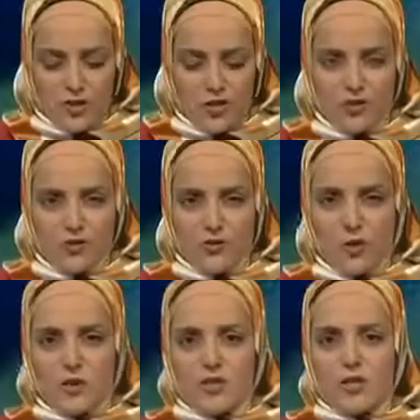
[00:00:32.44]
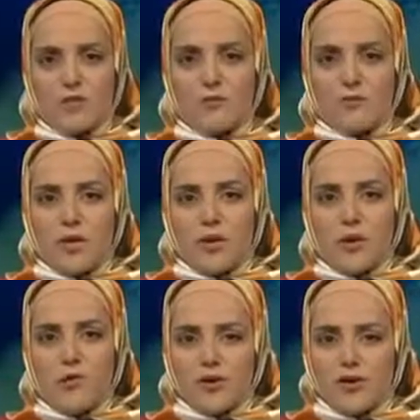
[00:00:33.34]
Thank you so much, sir, for
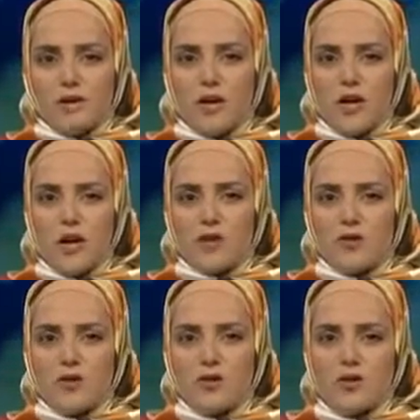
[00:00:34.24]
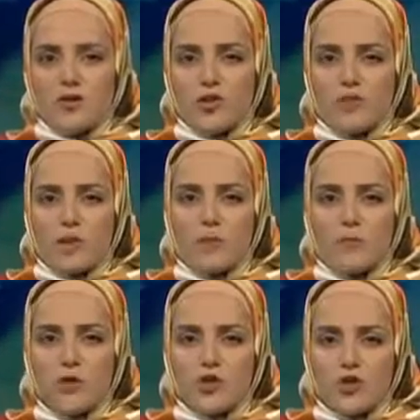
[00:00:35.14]
being with us. The first question that I
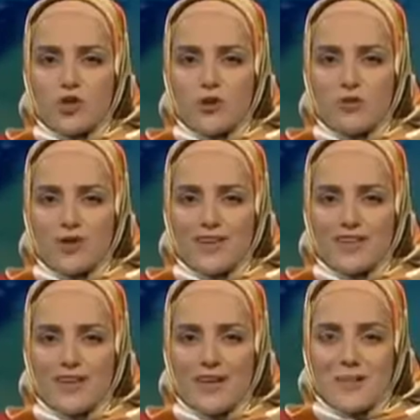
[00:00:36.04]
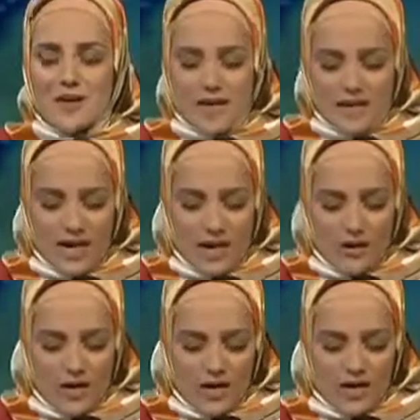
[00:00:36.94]
put to you, if you can hear me
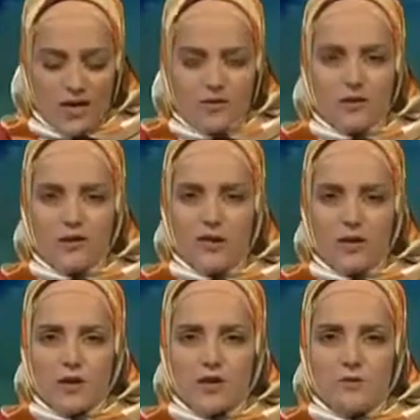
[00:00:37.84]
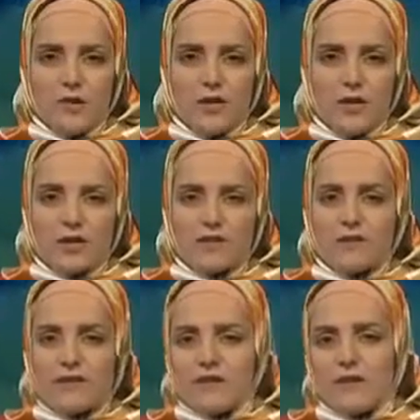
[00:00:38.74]
now, is speaking
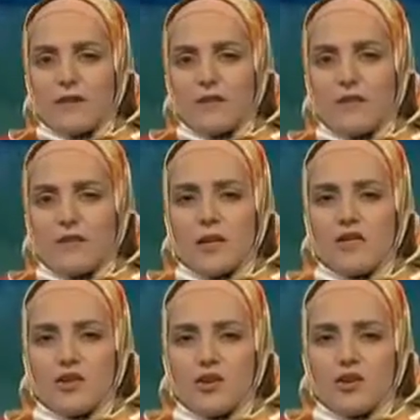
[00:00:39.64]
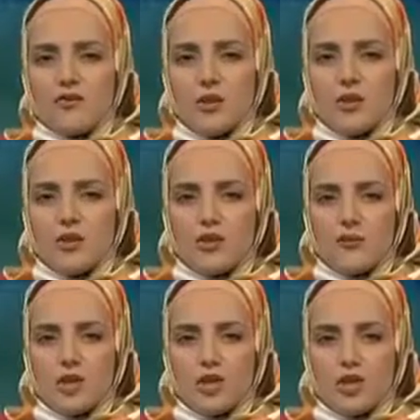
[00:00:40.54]
since
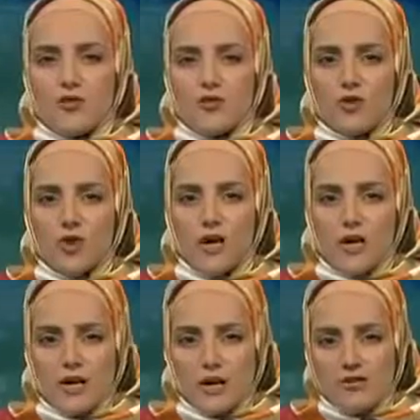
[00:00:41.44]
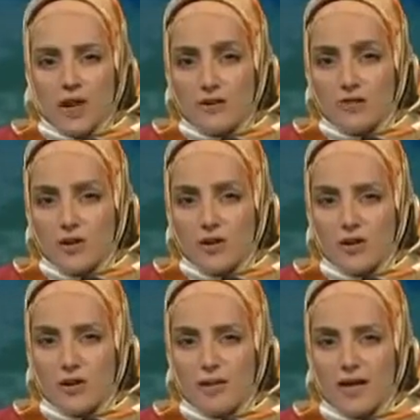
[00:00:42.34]
the murder of your
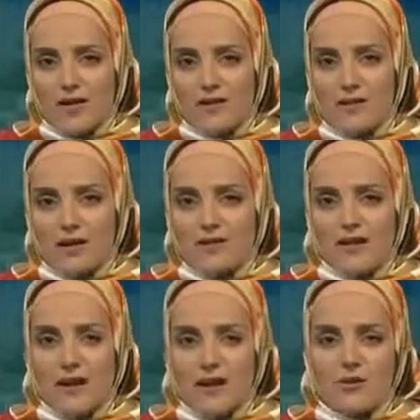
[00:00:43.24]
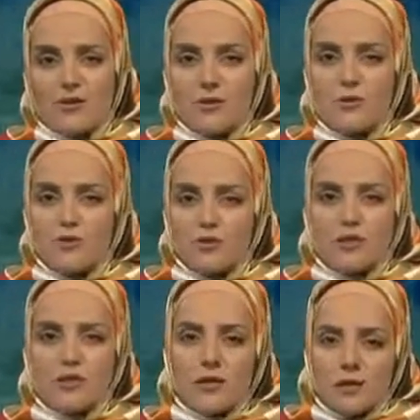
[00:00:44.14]
grandfather, Malcolm X, how
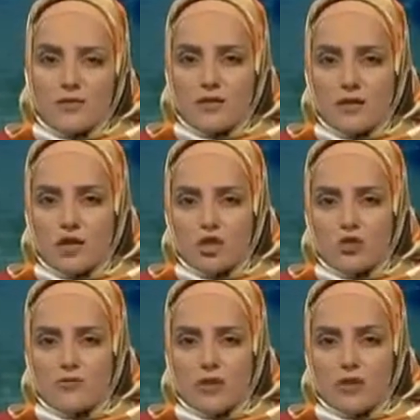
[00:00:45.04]
deep-rooted is the issue of